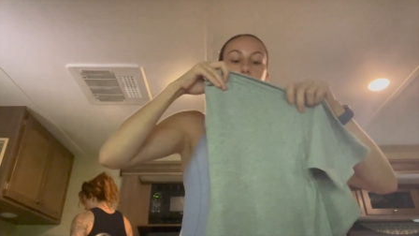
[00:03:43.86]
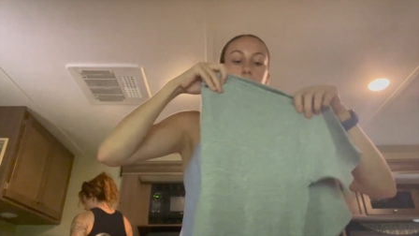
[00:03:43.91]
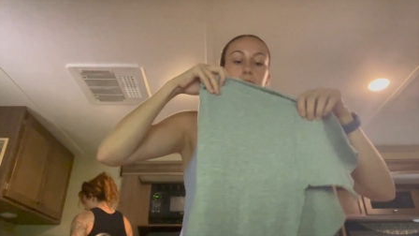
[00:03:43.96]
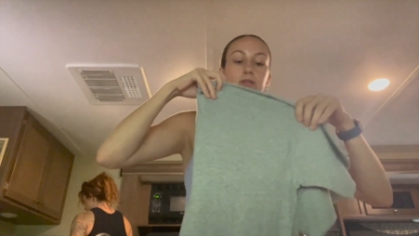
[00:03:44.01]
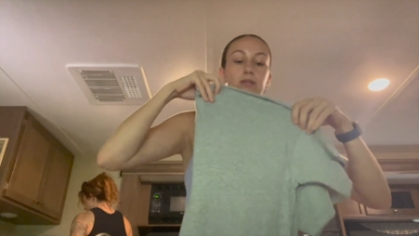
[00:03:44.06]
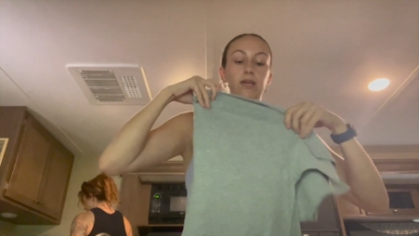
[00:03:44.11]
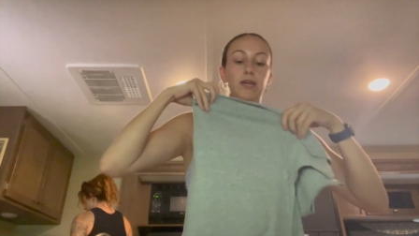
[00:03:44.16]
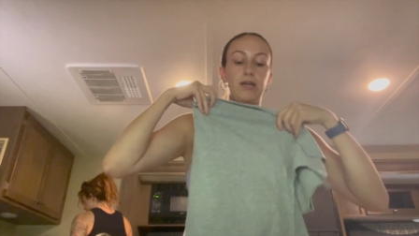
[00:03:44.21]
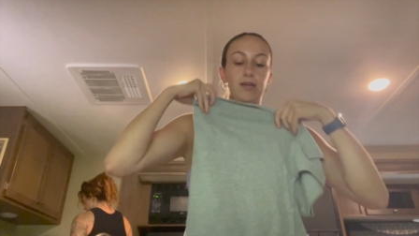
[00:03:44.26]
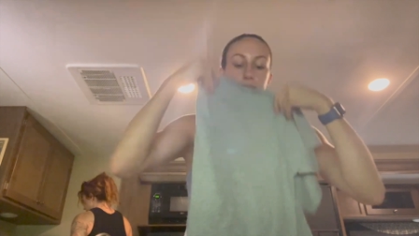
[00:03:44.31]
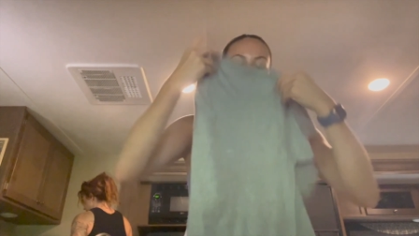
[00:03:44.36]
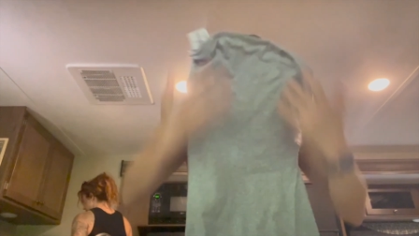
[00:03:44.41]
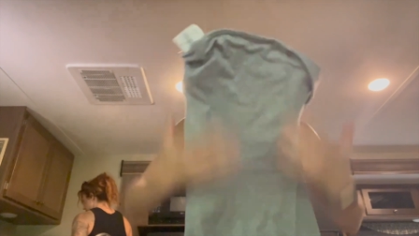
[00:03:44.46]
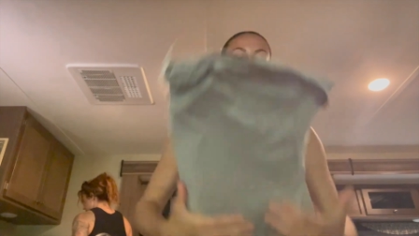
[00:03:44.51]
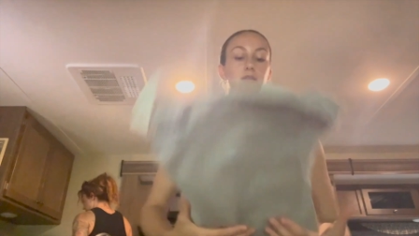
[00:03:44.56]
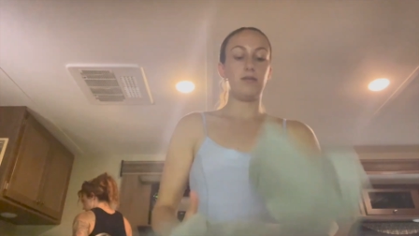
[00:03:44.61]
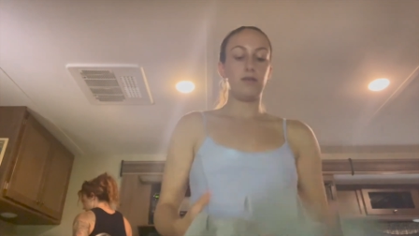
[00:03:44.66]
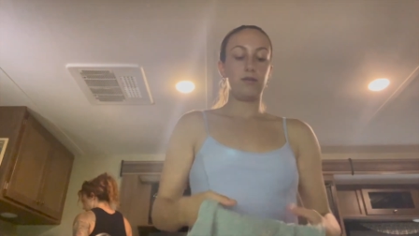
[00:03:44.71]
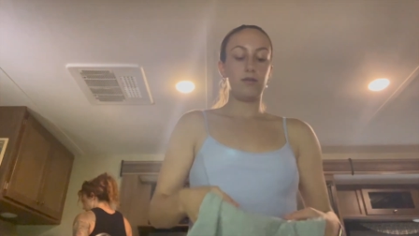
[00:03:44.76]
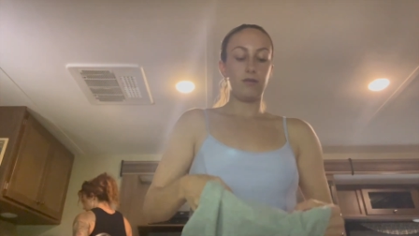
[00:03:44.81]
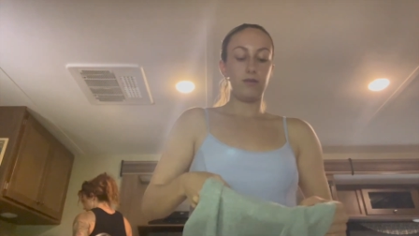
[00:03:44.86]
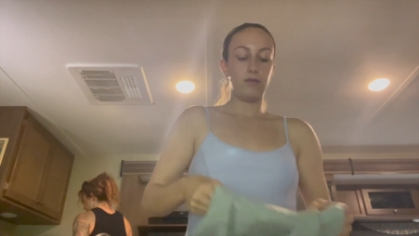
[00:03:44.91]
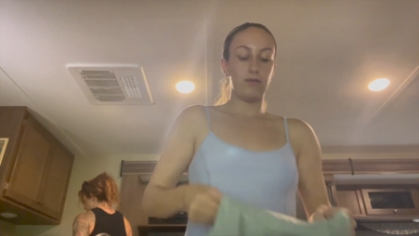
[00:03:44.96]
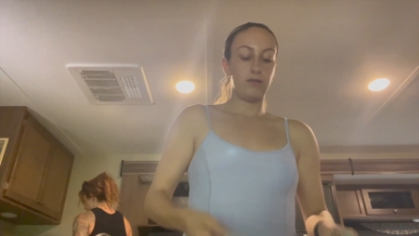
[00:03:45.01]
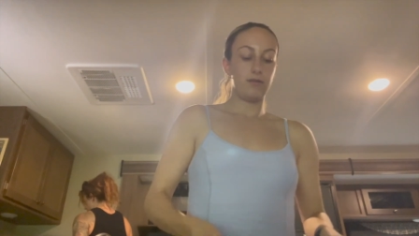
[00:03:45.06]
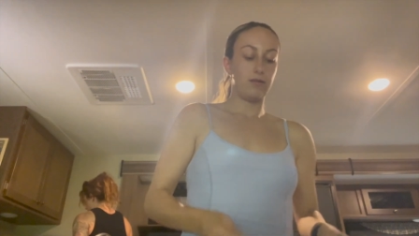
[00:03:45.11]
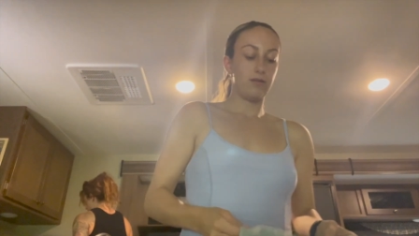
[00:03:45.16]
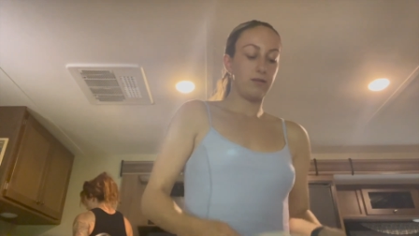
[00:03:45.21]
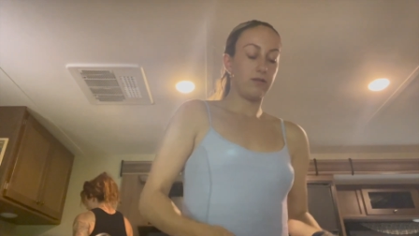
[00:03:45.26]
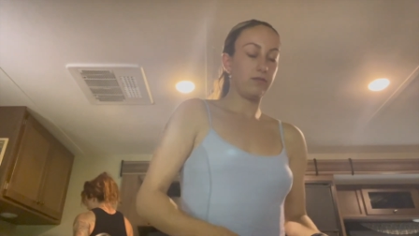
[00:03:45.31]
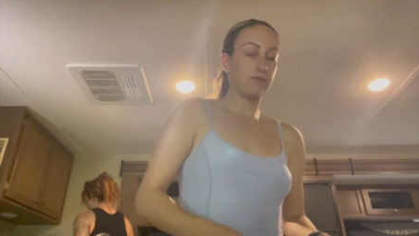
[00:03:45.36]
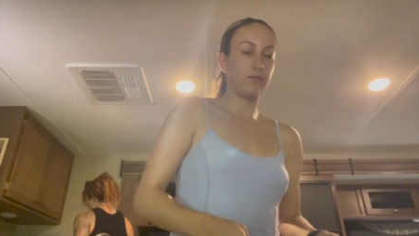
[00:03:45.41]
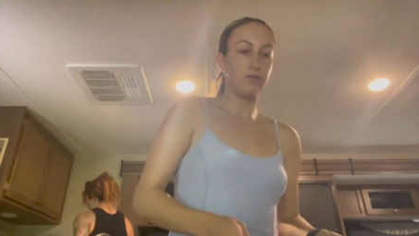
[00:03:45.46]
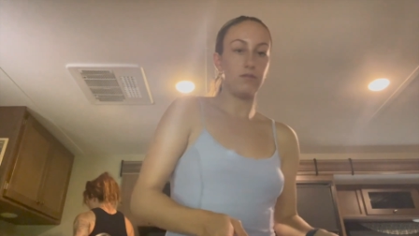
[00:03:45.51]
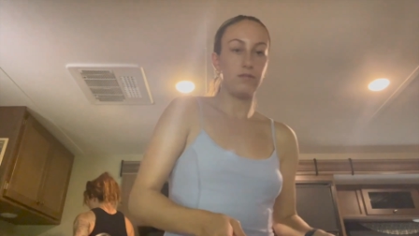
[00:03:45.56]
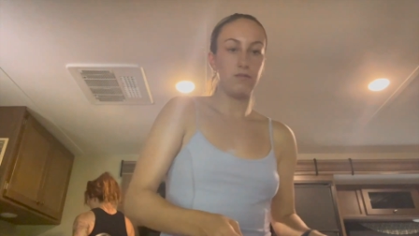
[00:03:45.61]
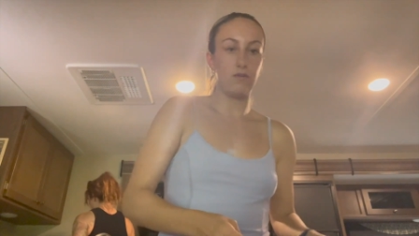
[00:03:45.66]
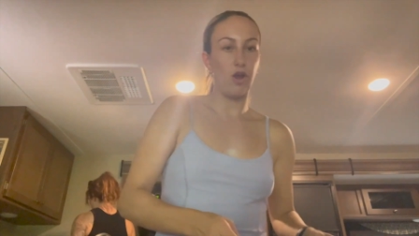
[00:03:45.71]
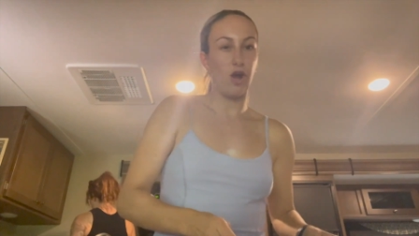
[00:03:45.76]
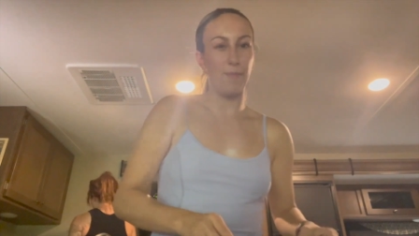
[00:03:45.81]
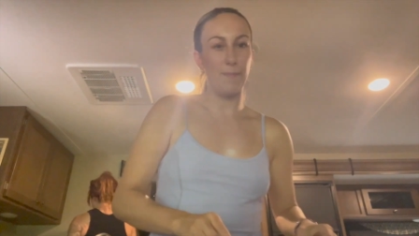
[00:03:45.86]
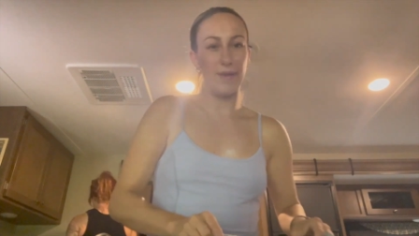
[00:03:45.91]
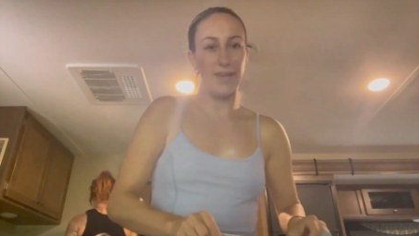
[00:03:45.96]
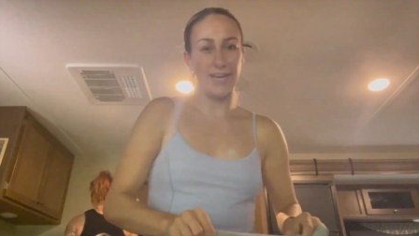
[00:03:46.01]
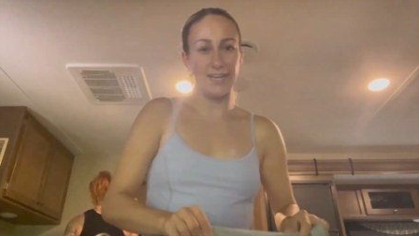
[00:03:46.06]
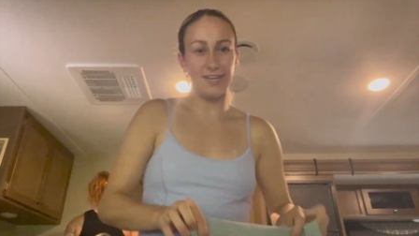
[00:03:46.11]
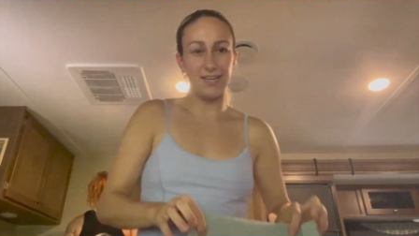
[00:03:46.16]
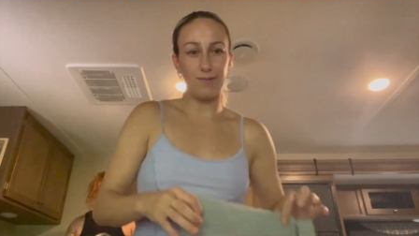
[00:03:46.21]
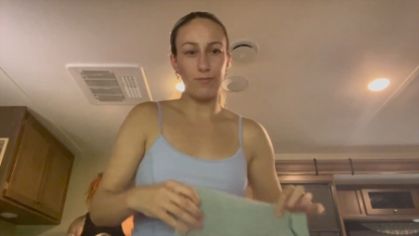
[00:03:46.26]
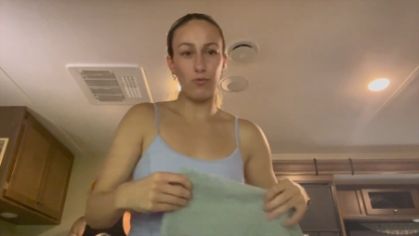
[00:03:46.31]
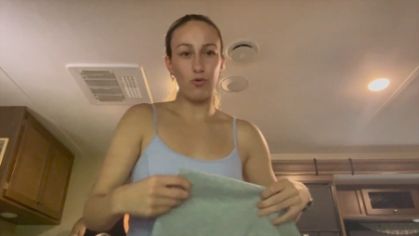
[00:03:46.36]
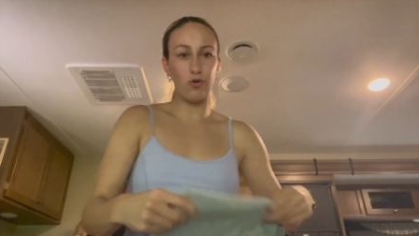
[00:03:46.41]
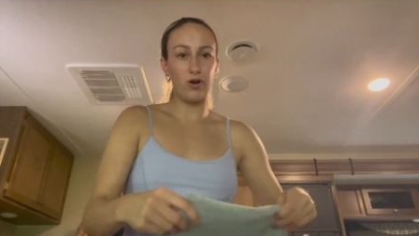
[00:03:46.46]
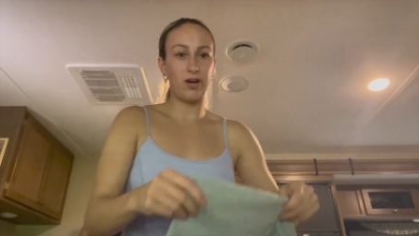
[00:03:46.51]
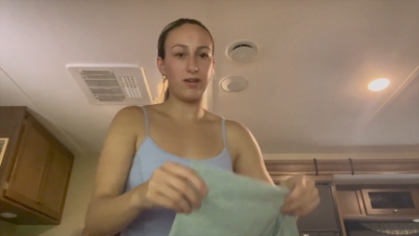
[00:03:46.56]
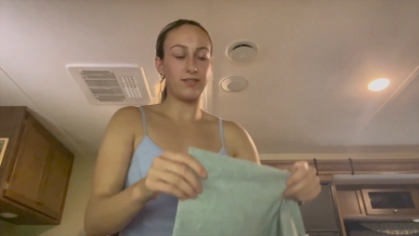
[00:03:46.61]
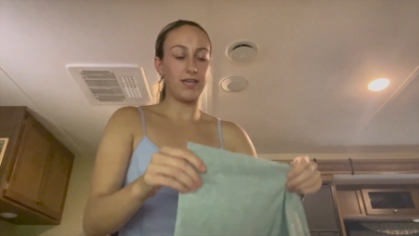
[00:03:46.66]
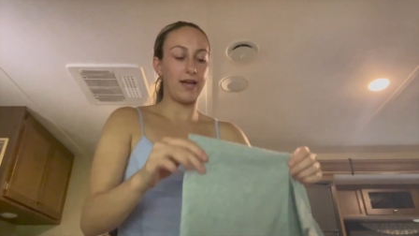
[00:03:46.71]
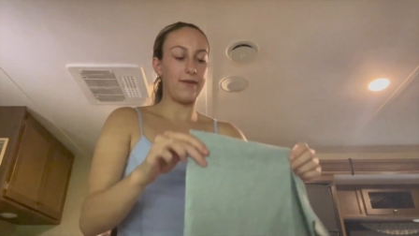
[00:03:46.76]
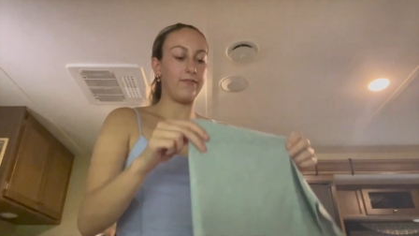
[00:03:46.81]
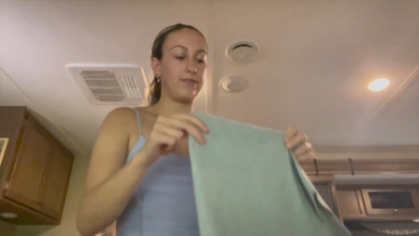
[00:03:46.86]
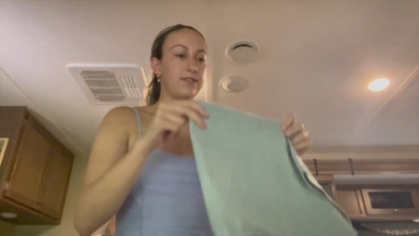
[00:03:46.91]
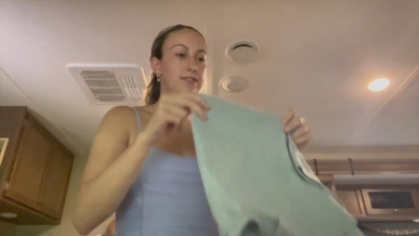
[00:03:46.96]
it was like not made anymore because I haven't